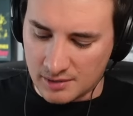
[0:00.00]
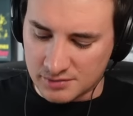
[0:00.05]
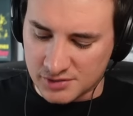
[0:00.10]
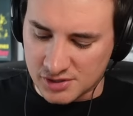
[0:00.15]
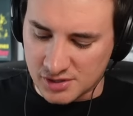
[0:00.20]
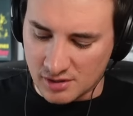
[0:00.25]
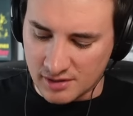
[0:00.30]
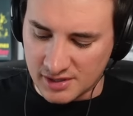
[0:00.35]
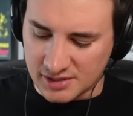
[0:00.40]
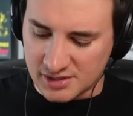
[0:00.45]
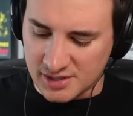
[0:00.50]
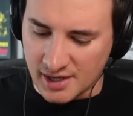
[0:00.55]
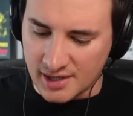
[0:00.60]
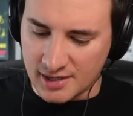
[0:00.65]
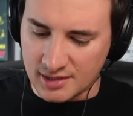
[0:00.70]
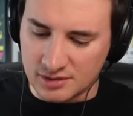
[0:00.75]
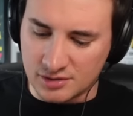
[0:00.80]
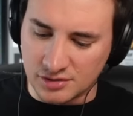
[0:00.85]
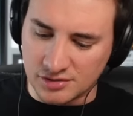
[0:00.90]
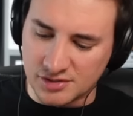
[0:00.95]
sorry to
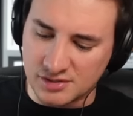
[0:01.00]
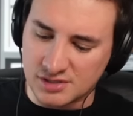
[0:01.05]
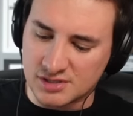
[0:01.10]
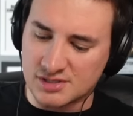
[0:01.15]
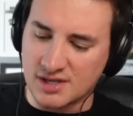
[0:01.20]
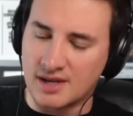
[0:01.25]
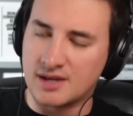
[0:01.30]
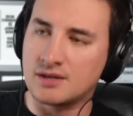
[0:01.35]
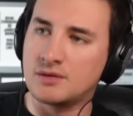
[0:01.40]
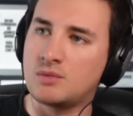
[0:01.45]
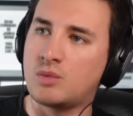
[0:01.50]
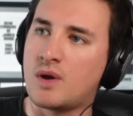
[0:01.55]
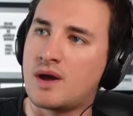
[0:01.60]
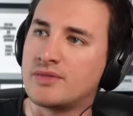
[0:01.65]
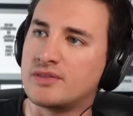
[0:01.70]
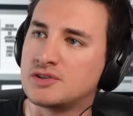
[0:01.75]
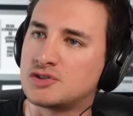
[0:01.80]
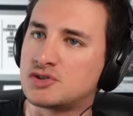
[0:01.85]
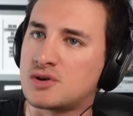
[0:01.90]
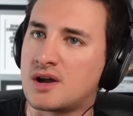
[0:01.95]
say, it doesn't say
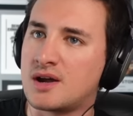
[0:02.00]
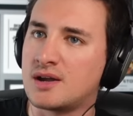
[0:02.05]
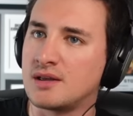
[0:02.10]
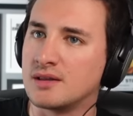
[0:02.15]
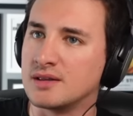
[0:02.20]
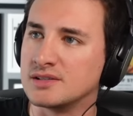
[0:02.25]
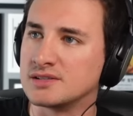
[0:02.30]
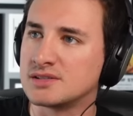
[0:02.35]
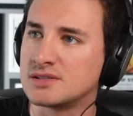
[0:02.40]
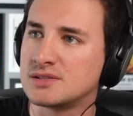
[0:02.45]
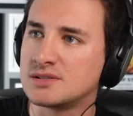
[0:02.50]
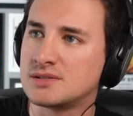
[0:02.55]
when the trial is.